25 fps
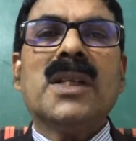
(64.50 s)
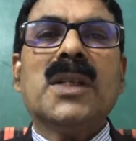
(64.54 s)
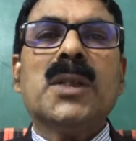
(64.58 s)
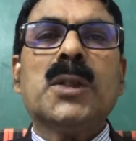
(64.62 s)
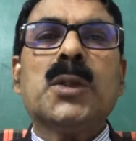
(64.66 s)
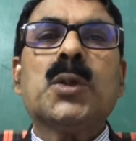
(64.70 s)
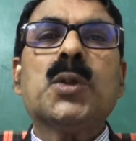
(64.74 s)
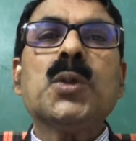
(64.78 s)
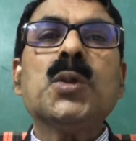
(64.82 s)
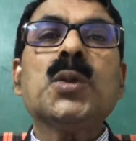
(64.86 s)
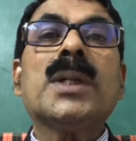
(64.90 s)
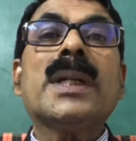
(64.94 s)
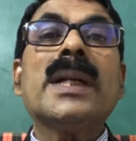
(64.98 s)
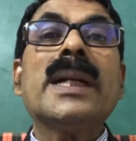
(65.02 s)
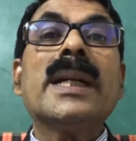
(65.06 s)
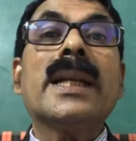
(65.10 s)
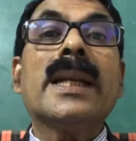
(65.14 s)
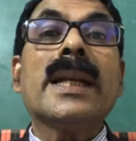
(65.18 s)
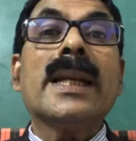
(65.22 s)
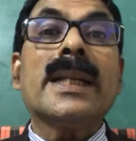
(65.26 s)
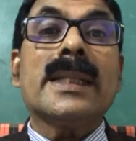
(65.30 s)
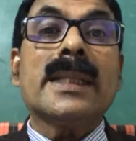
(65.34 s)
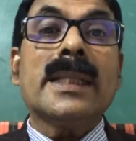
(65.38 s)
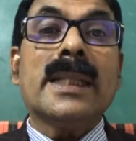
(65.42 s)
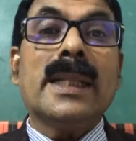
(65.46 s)
to
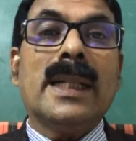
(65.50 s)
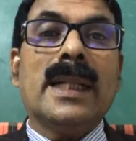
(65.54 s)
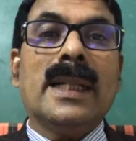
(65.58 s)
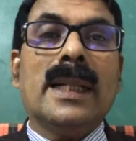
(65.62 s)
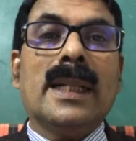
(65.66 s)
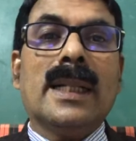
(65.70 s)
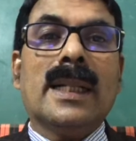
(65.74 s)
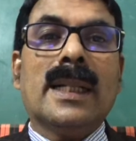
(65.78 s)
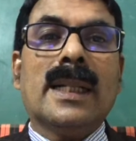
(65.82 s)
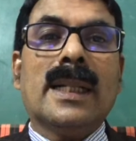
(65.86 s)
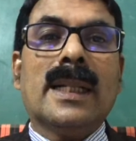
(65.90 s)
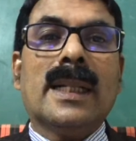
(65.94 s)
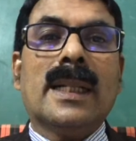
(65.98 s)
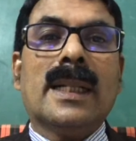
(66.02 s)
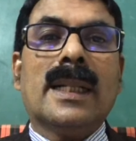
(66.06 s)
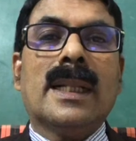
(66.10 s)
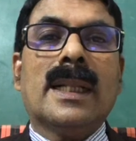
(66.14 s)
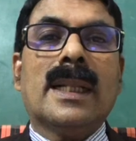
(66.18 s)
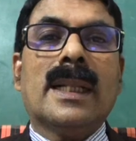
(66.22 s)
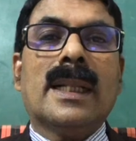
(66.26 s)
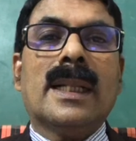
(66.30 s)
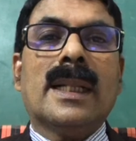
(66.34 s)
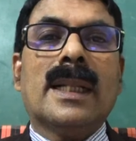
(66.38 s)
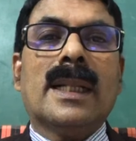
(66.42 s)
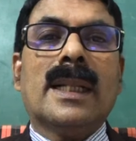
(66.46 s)
conduct the
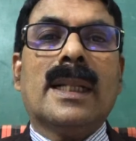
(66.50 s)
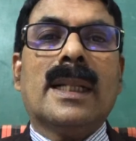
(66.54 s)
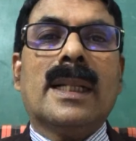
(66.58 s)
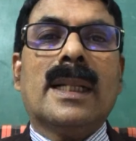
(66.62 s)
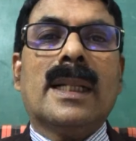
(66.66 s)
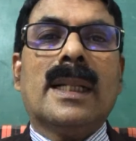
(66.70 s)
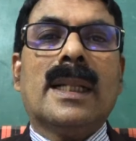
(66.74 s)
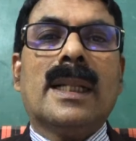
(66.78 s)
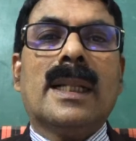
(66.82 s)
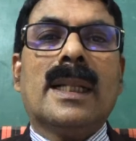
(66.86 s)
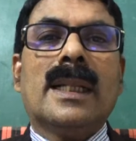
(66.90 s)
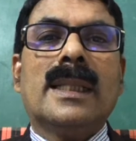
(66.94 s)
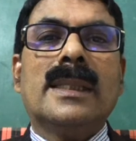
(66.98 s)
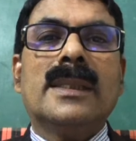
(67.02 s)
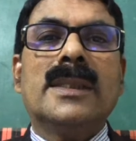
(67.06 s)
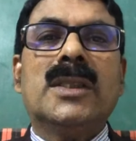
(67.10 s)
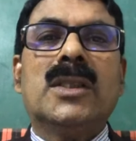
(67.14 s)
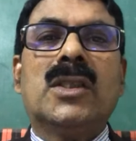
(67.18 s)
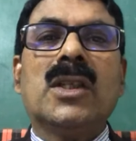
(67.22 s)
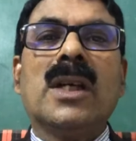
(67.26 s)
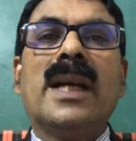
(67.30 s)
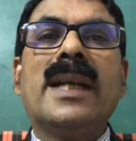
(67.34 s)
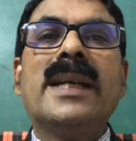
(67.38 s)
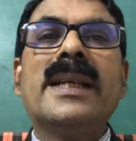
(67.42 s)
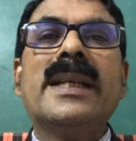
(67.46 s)

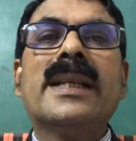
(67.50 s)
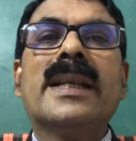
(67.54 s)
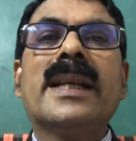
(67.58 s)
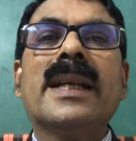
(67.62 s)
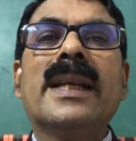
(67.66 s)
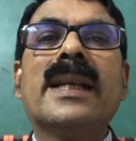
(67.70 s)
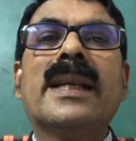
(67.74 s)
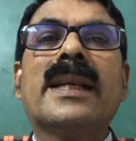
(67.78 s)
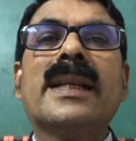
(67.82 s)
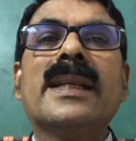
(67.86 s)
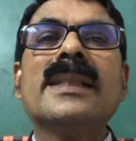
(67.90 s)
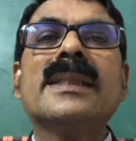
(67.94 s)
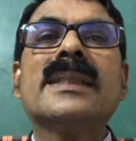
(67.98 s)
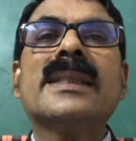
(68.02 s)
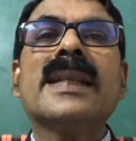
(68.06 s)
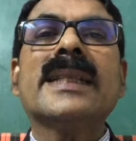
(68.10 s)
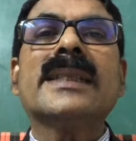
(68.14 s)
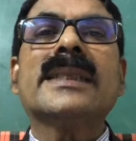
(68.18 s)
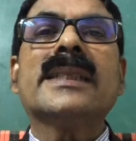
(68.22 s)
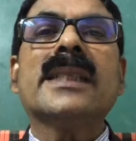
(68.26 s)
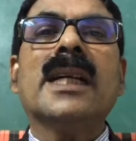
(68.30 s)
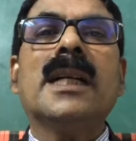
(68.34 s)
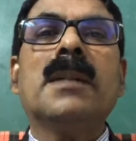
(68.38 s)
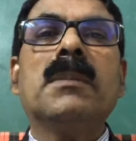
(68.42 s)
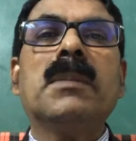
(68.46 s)
joint entrance
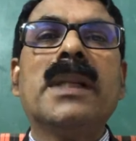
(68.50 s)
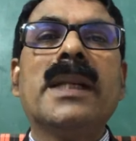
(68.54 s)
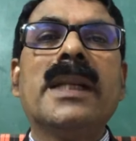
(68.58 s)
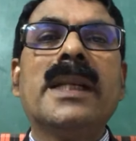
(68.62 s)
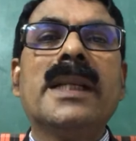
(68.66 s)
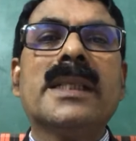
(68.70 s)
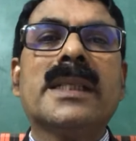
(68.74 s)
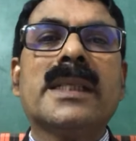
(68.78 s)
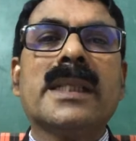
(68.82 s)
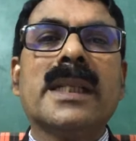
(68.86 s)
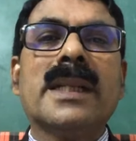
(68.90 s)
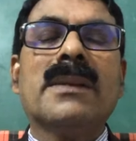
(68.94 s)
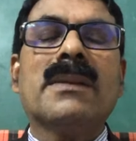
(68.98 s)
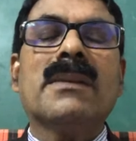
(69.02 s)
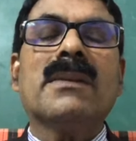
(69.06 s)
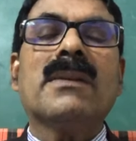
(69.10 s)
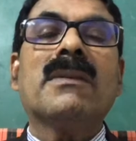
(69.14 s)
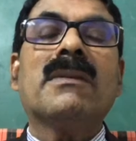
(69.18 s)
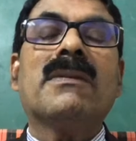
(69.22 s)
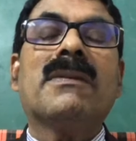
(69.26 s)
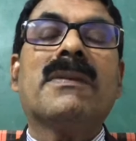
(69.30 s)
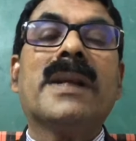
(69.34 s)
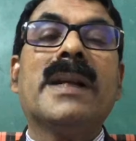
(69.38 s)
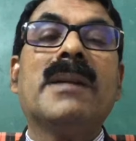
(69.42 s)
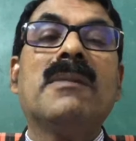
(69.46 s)
examination
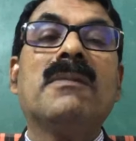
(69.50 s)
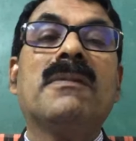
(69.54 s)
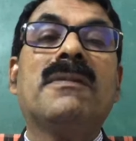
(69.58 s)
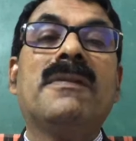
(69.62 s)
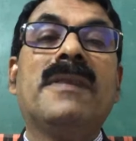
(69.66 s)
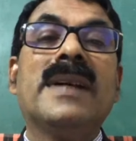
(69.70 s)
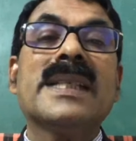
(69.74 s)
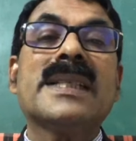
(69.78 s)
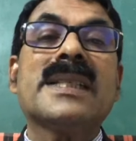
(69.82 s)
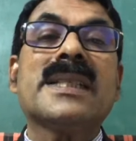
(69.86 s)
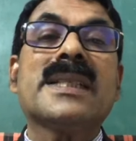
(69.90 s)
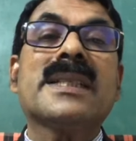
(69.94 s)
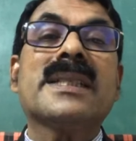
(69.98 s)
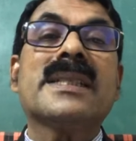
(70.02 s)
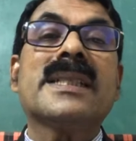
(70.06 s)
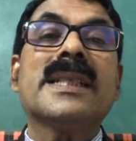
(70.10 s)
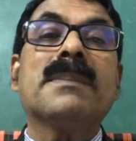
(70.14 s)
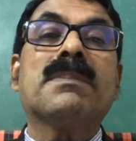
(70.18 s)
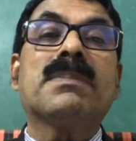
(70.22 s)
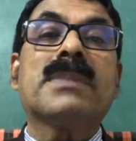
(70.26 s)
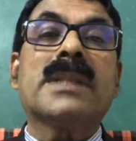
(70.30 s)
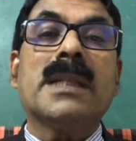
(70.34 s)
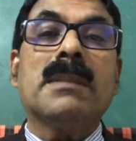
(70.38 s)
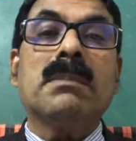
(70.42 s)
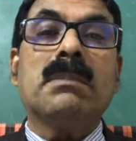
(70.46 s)
from 1st
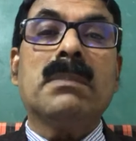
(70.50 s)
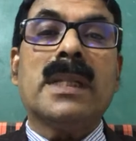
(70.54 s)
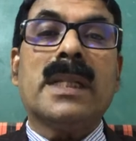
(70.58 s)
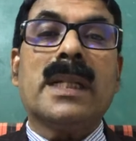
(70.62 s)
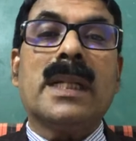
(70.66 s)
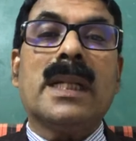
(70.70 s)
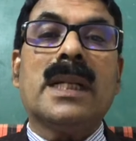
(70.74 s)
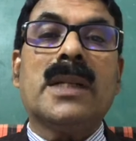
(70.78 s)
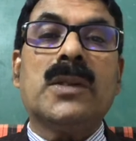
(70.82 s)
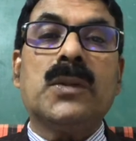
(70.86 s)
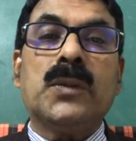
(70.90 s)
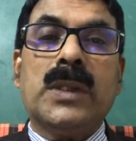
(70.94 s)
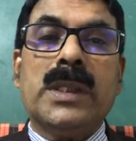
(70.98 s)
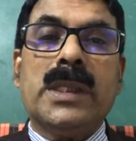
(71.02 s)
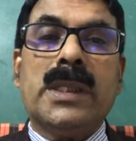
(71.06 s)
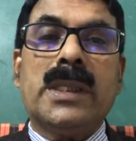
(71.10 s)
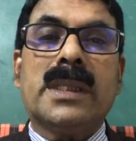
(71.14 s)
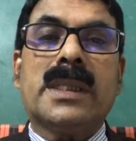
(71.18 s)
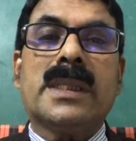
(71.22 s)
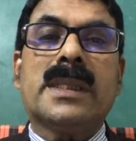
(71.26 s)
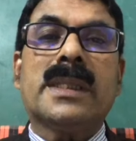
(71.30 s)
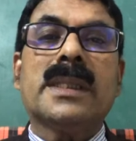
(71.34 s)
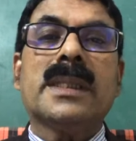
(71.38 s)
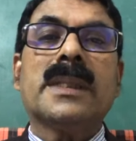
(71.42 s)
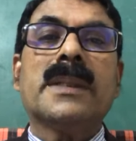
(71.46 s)
September onwards